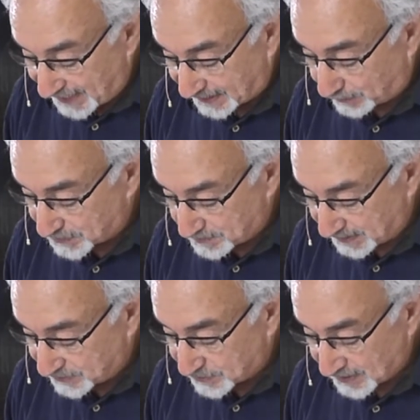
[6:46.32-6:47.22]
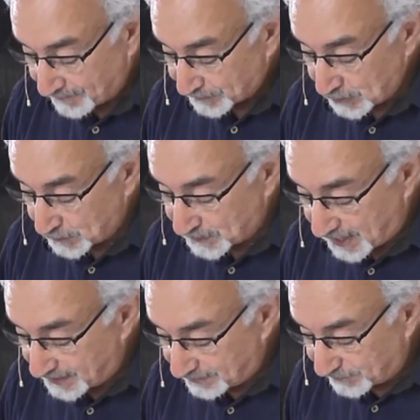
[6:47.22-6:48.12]
which means you were
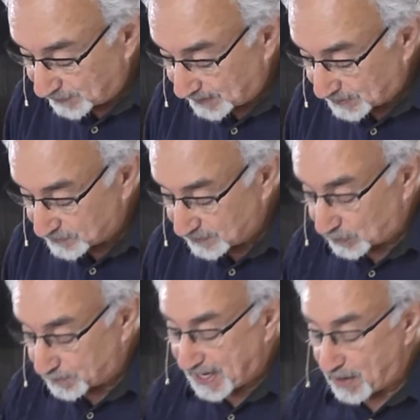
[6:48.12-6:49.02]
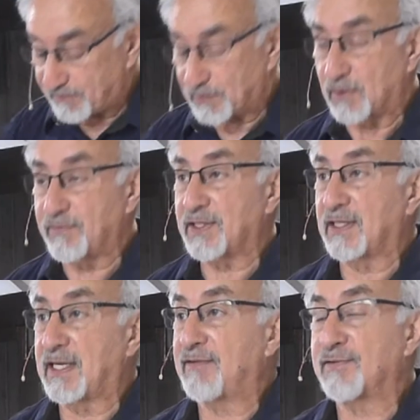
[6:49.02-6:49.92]
not influential or powerful over the
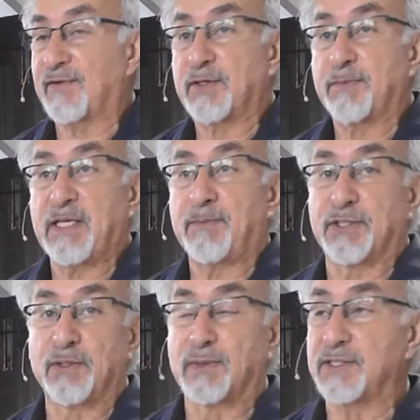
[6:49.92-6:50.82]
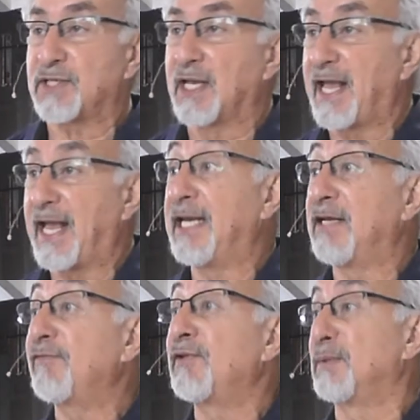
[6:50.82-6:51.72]
lives of other people. You weren't an
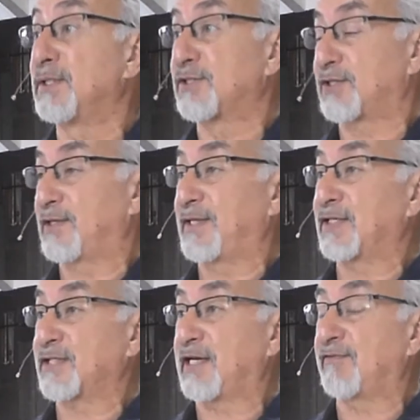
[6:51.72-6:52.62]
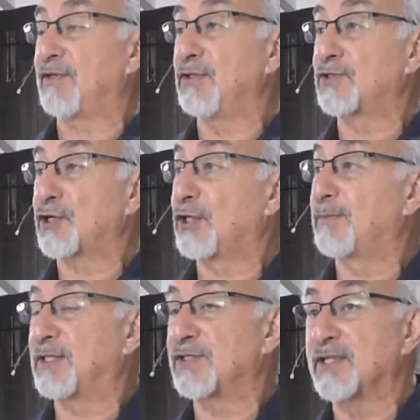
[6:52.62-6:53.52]
influencer. And that's kind of a new term
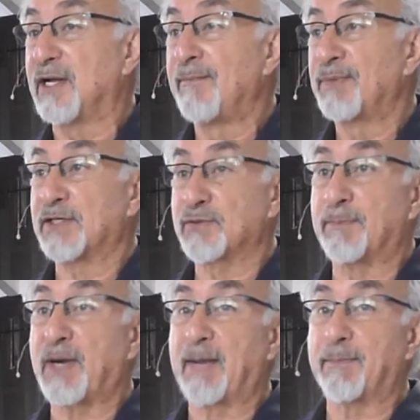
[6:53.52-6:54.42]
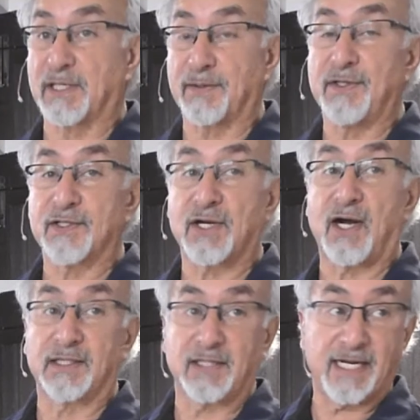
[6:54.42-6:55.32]
that's real popular in this
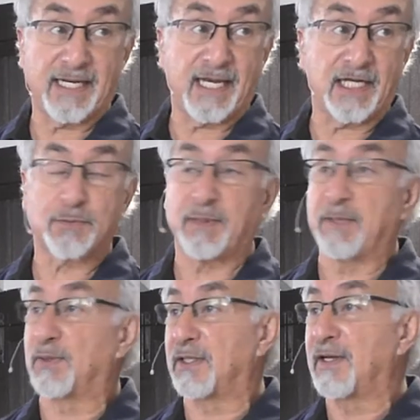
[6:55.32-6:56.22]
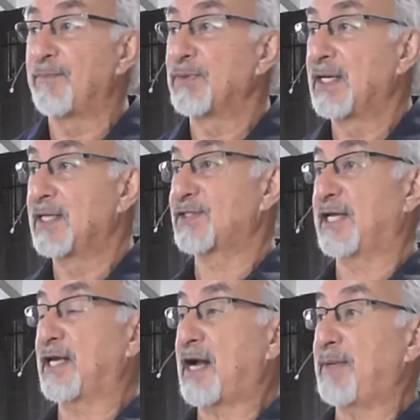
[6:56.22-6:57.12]
online age. People
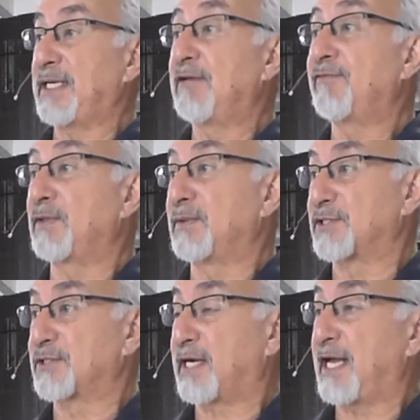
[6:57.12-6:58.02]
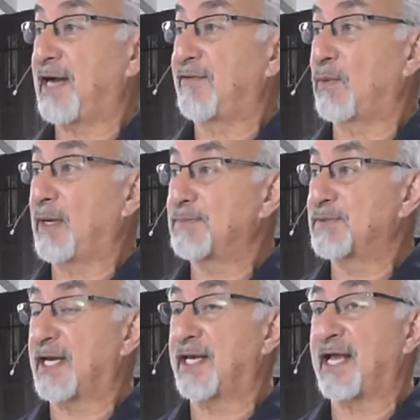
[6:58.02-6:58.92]
say, I'm an influencer. I have a
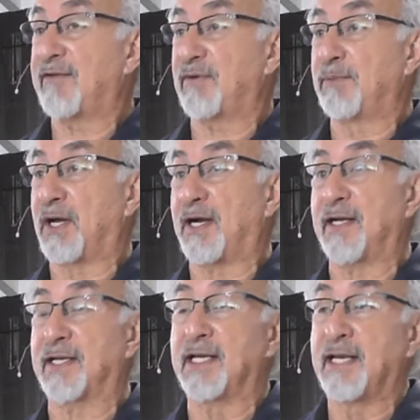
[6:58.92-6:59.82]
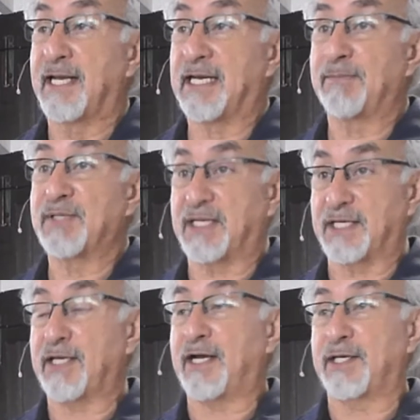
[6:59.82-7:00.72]
website, I have a blog, and I'm telling
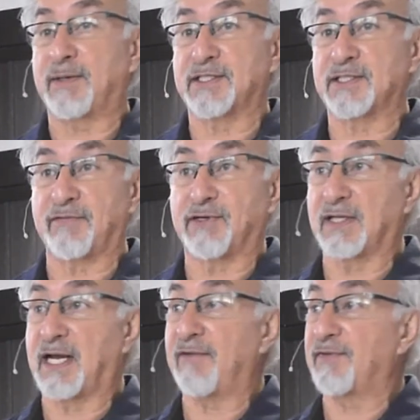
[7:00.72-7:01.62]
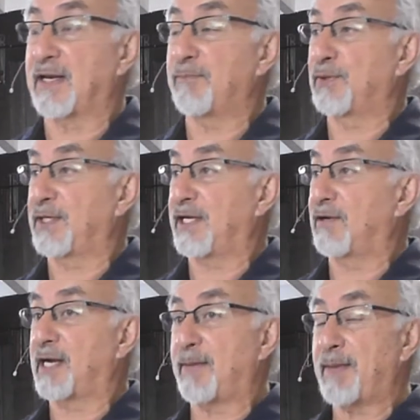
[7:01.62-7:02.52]
you how you ought to live your life, and I'm pretty,
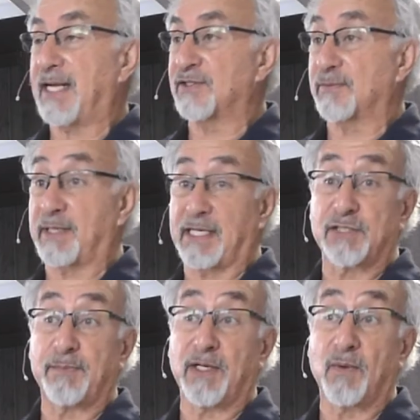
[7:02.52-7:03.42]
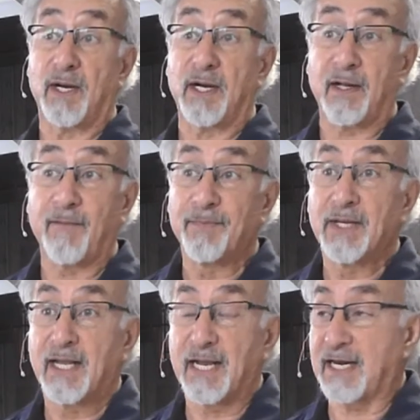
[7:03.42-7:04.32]
or I'm handsome, and I speak well,
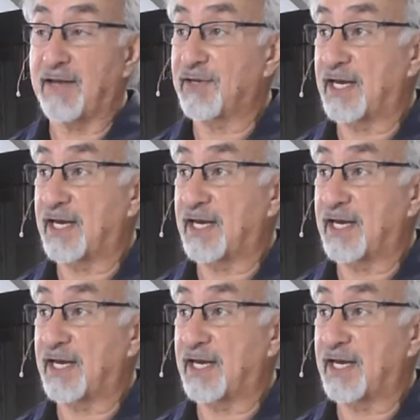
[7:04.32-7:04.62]
and I've got a